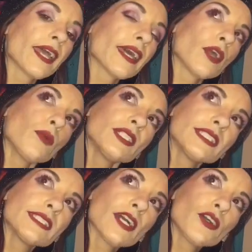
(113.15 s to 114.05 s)
and I wanted
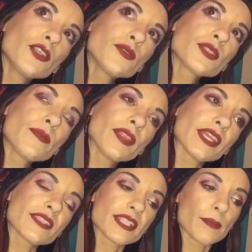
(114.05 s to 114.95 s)
to tell you some
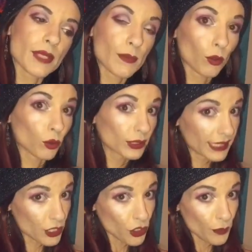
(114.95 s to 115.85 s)
things that people
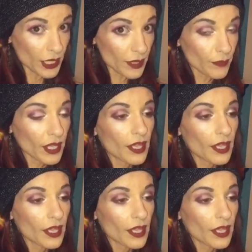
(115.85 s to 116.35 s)
say to me